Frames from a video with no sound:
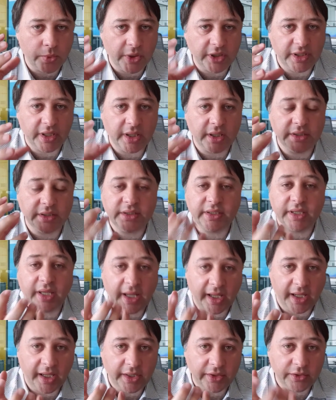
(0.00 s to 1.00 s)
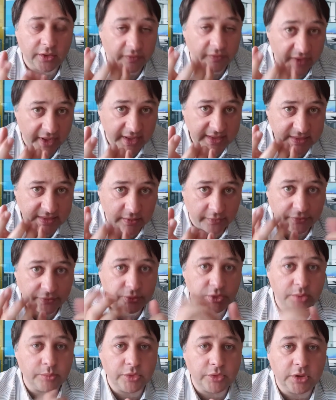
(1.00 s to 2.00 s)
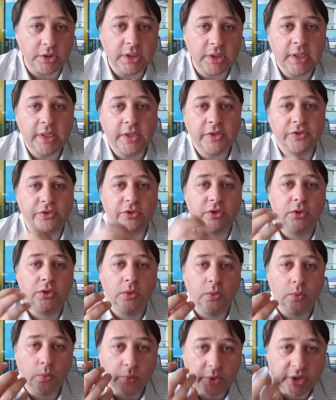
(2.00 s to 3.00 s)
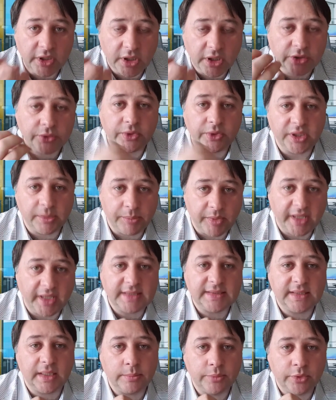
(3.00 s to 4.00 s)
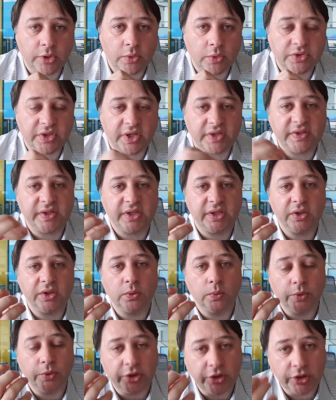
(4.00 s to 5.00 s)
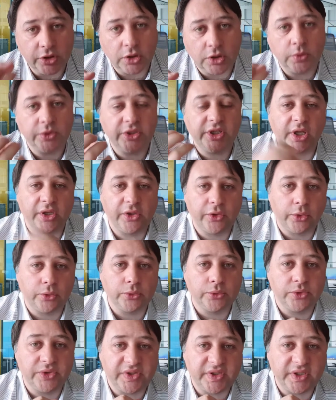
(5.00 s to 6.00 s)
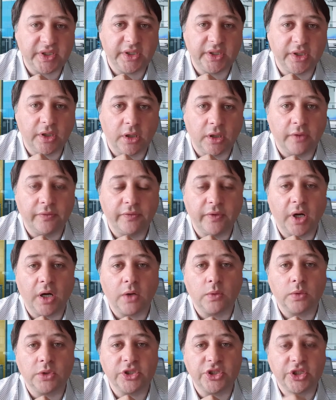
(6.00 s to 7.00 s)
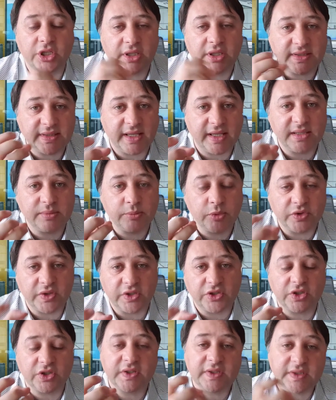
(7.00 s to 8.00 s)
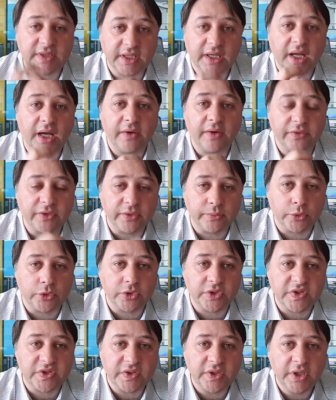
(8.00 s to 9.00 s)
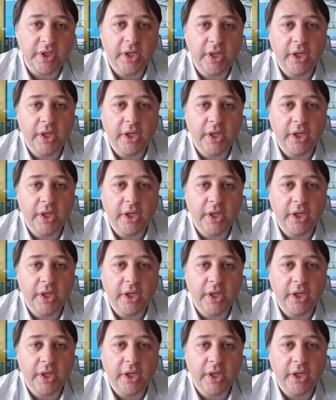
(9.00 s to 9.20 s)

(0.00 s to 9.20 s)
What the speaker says: way, they are in the hand of us, of Trimble. So we are doing the baseline processing. We know the accuracy of our GNSS positions then afterwards.